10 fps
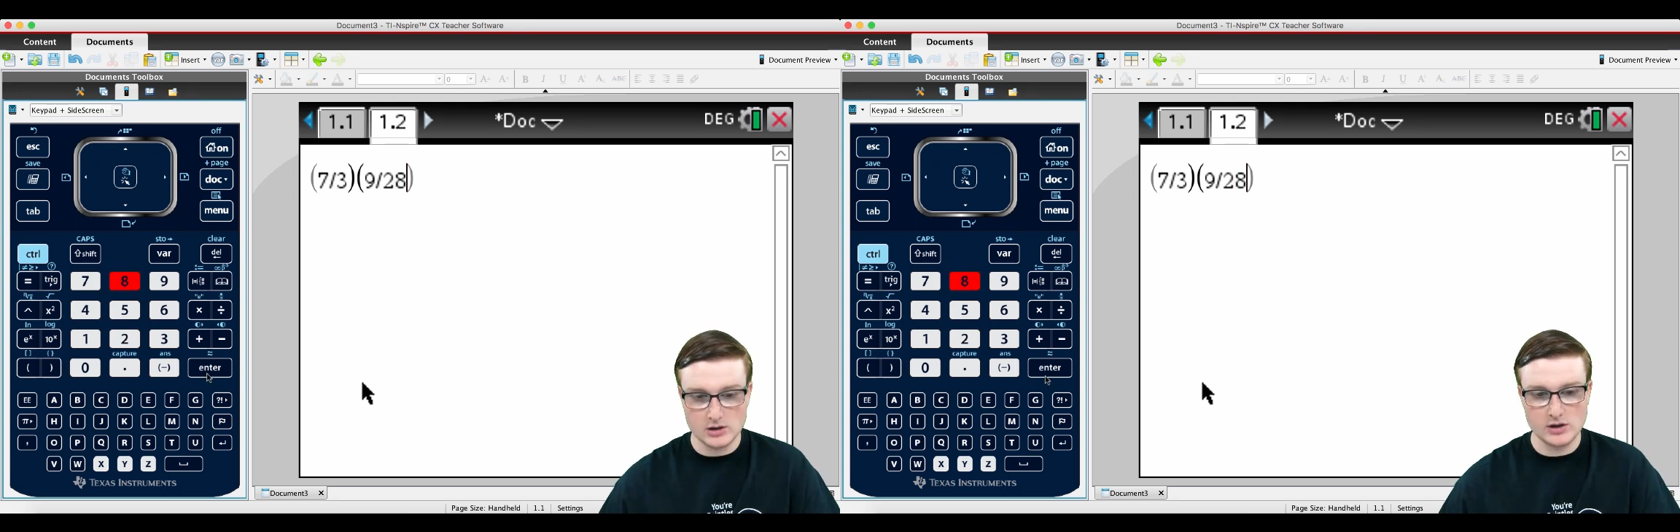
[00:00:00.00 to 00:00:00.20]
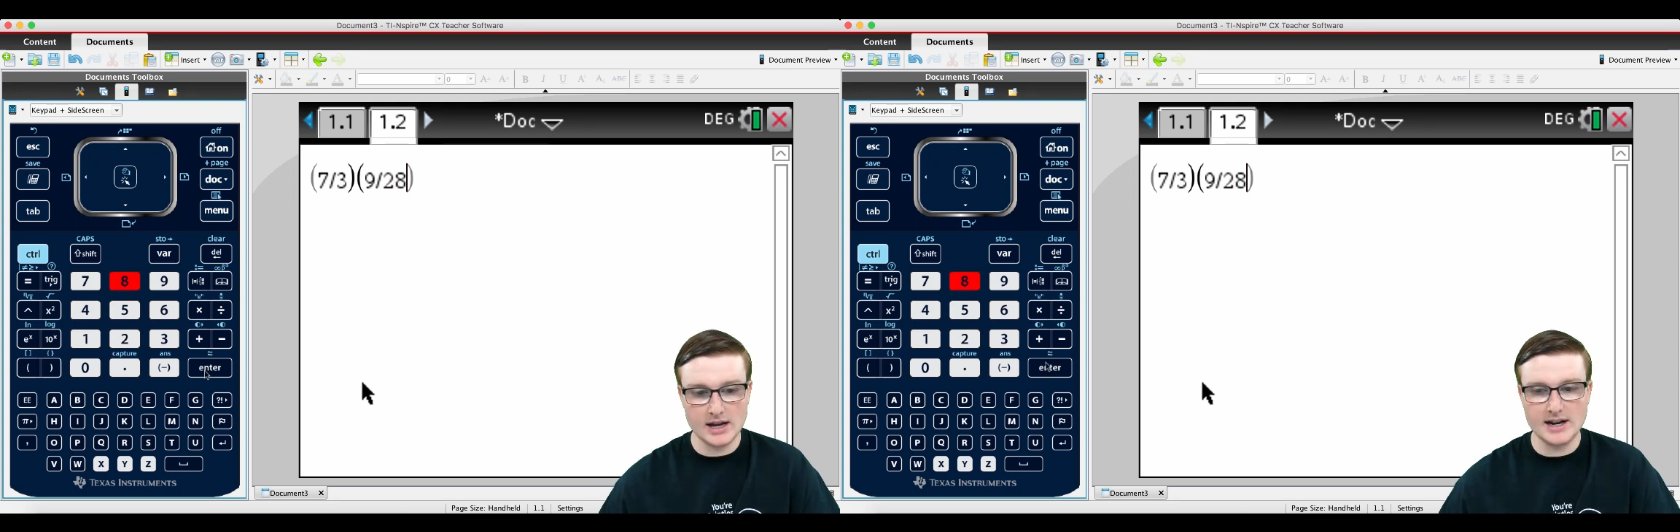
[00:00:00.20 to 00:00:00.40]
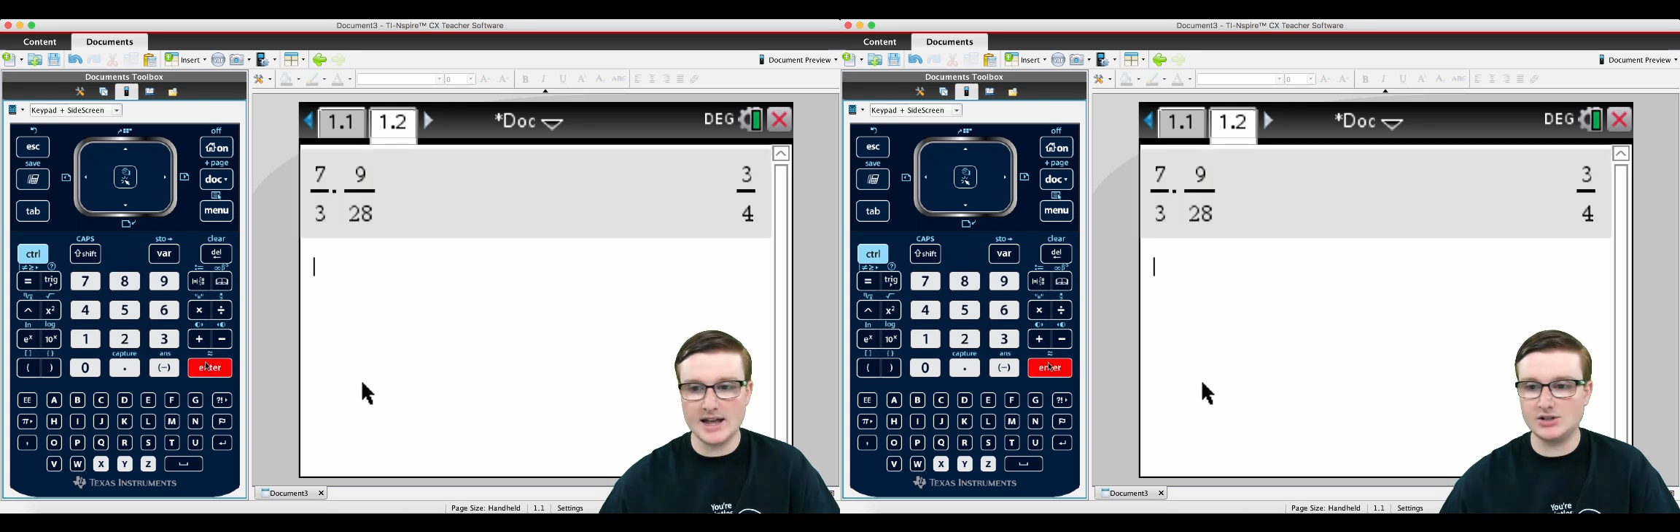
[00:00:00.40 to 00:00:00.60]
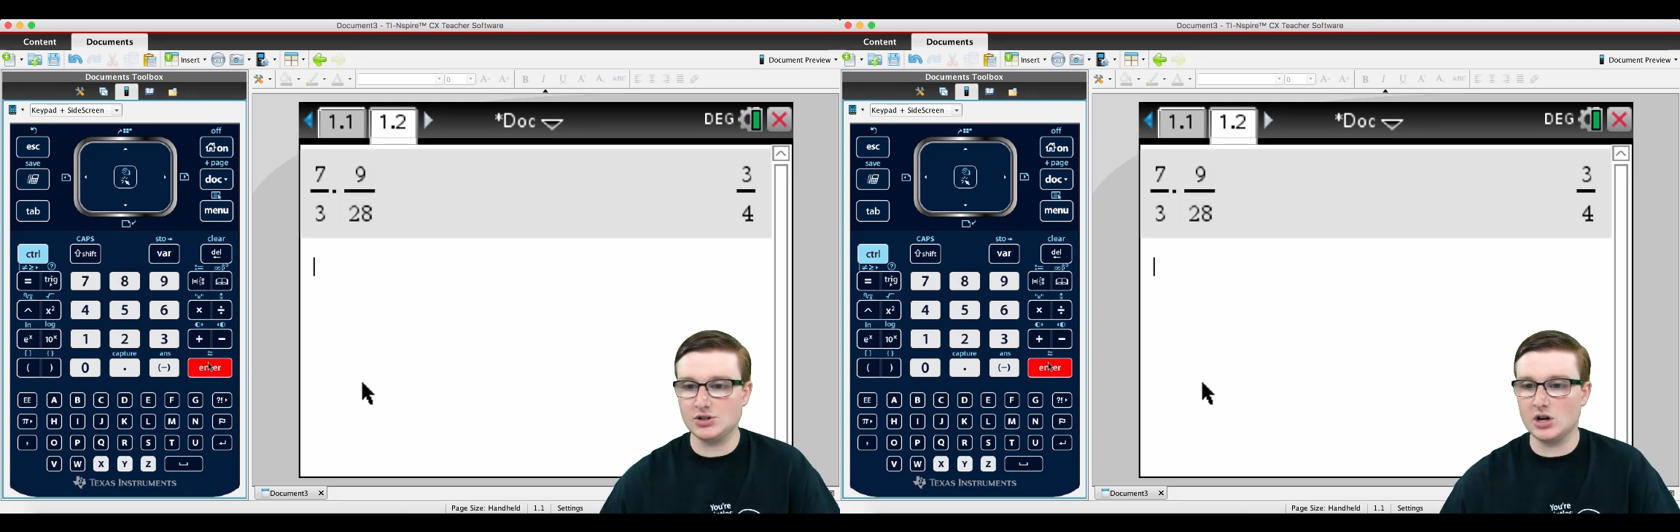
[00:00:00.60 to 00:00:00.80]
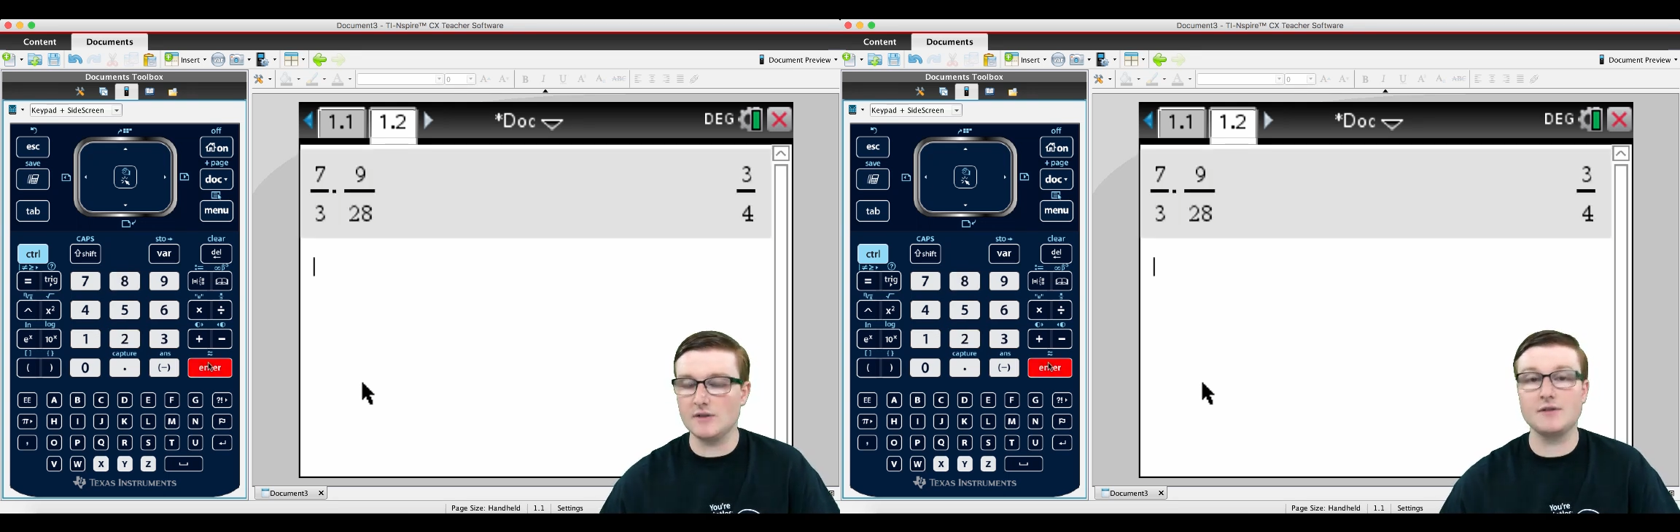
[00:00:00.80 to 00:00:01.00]
you get an
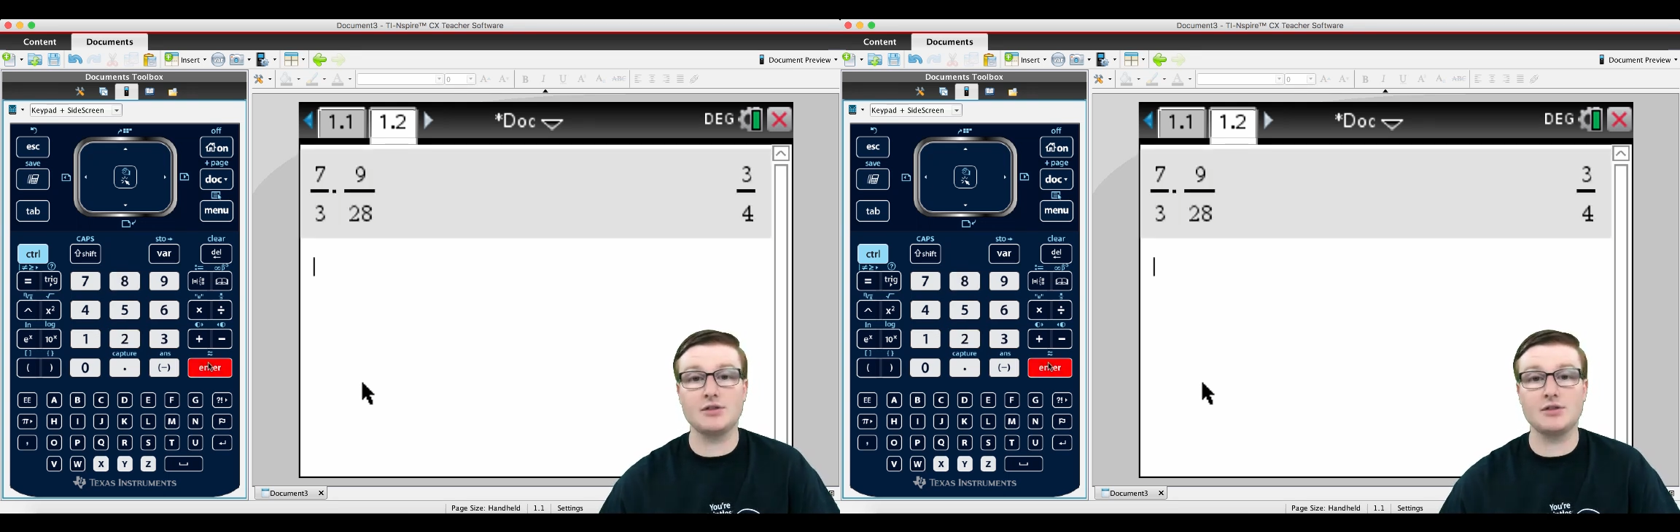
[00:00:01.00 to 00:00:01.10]
answer of